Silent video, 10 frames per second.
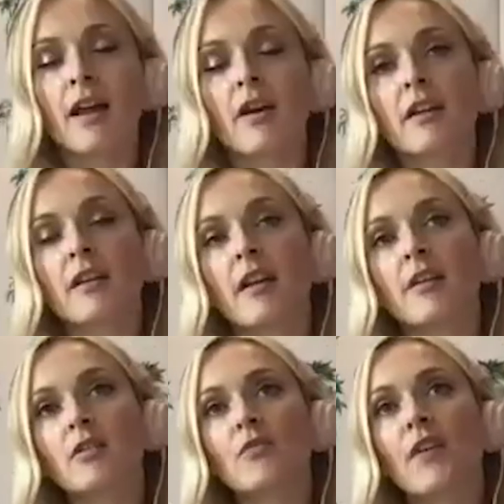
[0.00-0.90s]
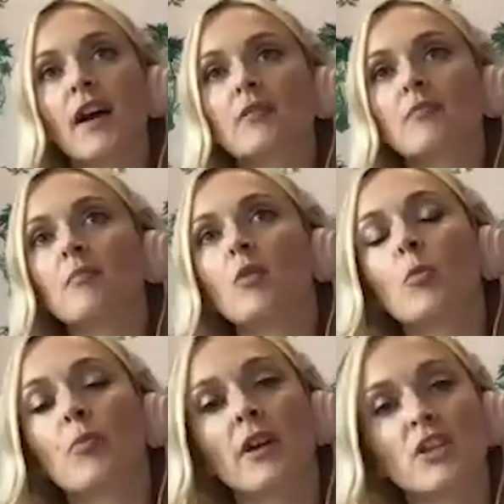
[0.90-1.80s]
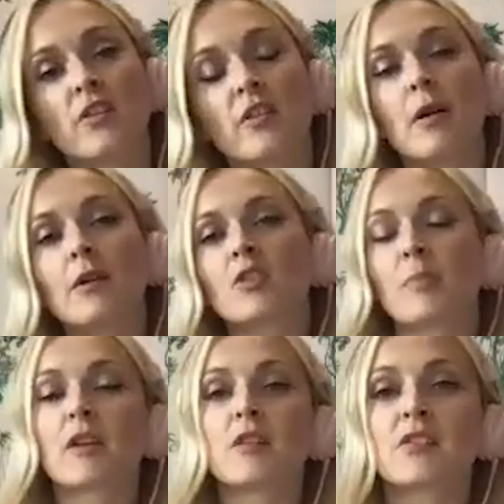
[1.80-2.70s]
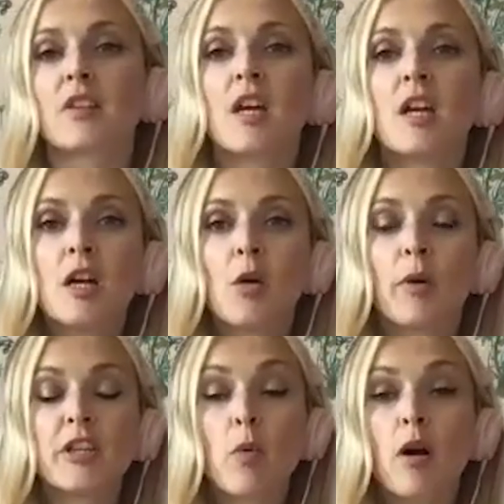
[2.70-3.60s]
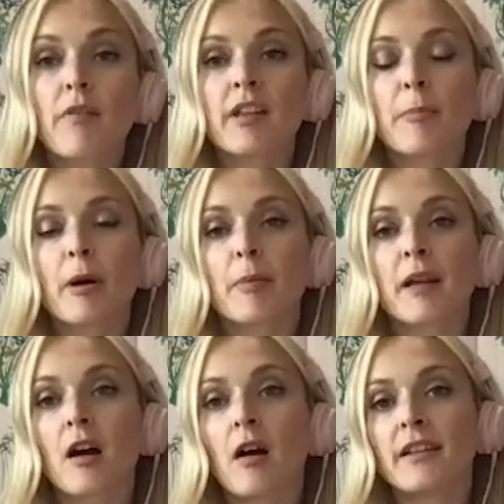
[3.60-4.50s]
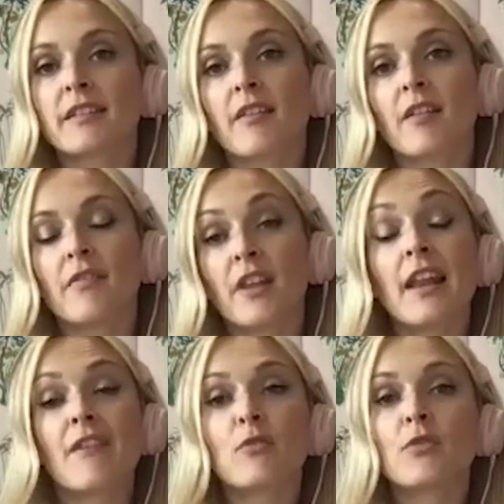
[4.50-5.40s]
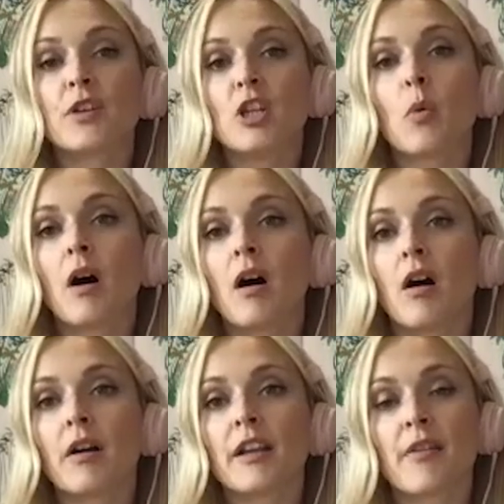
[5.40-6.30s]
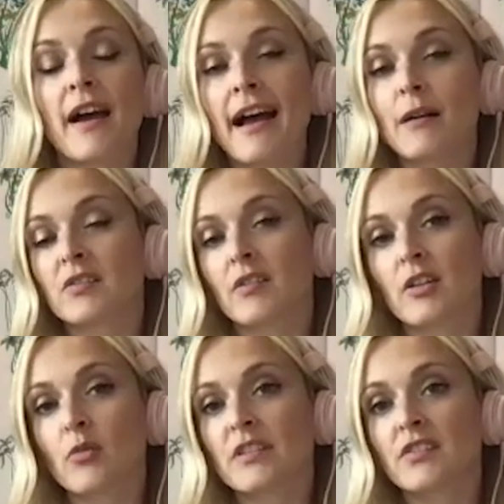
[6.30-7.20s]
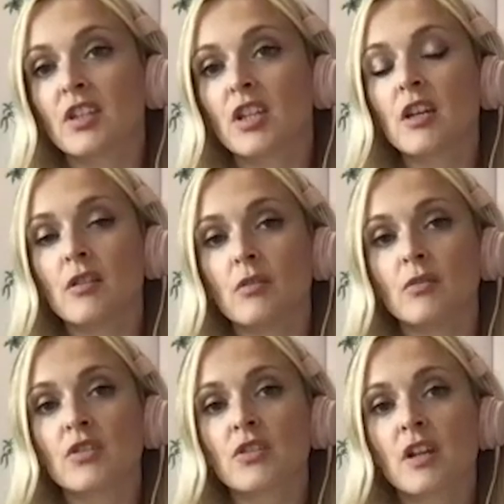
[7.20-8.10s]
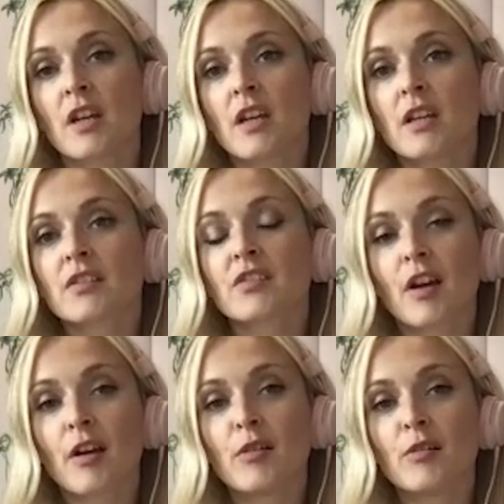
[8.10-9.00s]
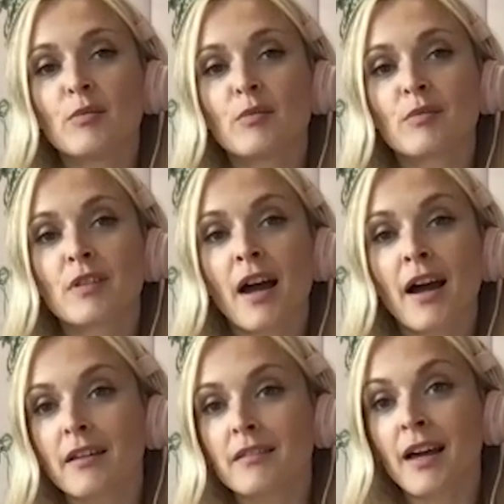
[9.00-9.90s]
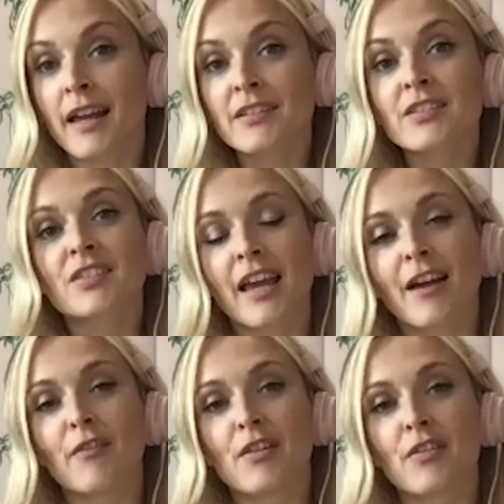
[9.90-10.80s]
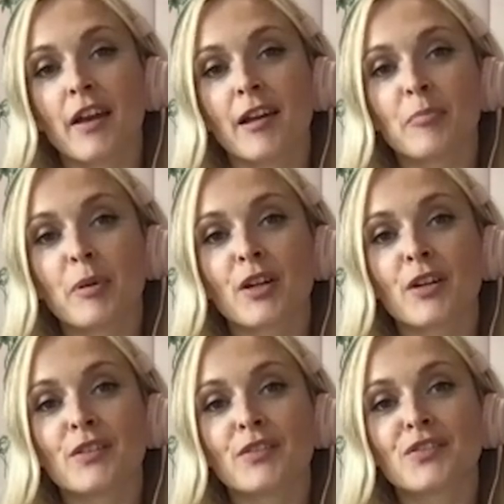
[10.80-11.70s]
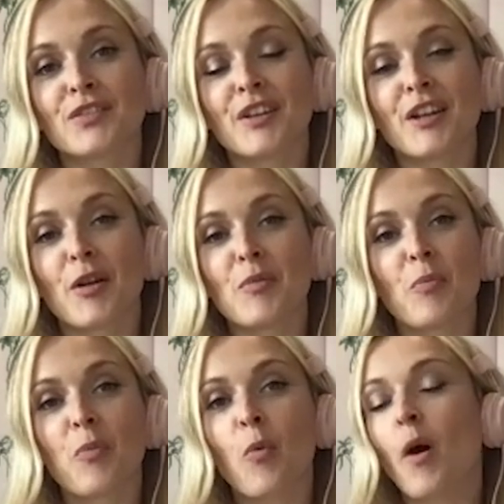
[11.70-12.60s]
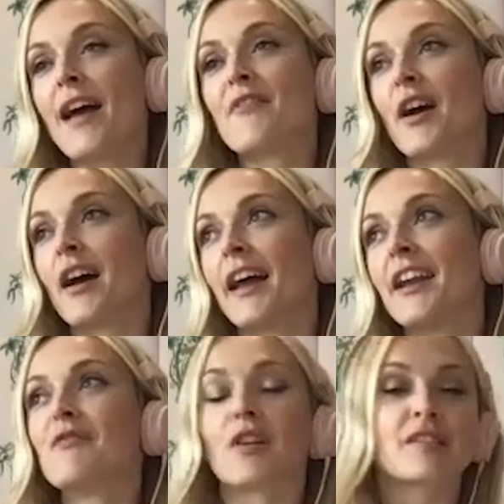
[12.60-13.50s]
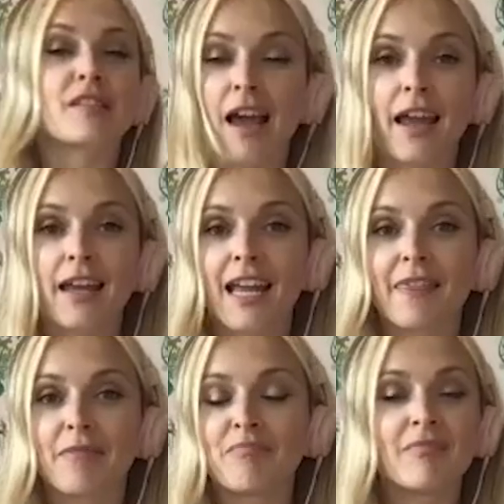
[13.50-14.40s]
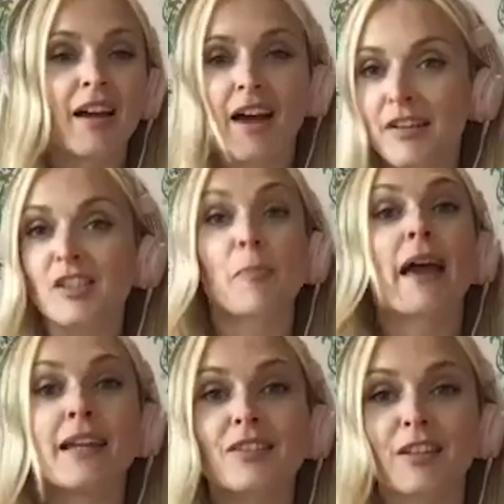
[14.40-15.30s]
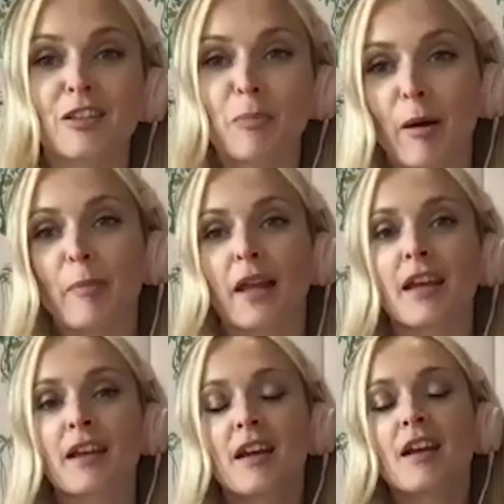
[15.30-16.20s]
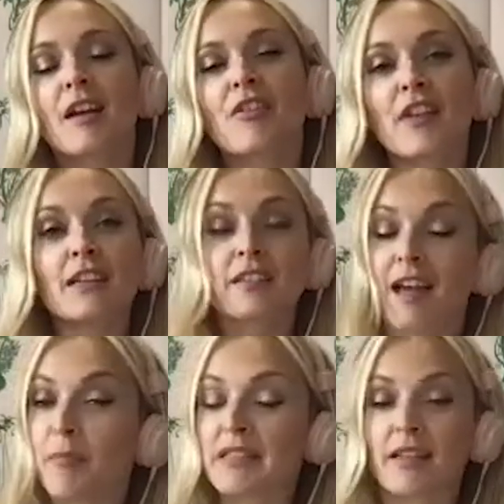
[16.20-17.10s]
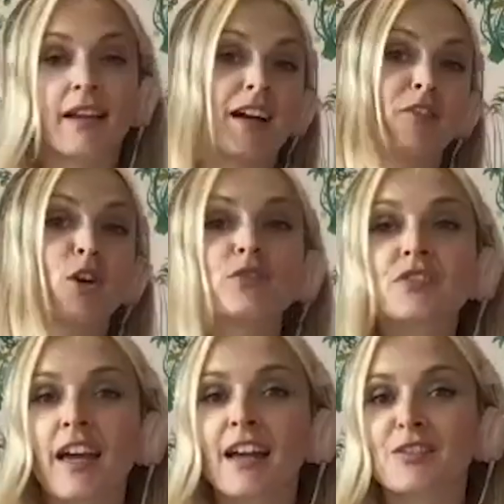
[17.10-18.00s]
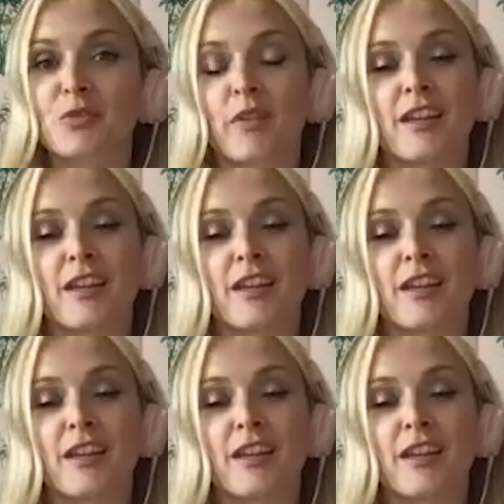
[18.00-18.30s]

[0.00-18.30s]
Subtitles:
I, you know, you've had more pressure than most, because when you are in the public eye and to the level that you are, you know, that outside noise is huge. So that is a scary thing, because, you know, whatever any of us say in a space that is public, things can be taken out of context, or they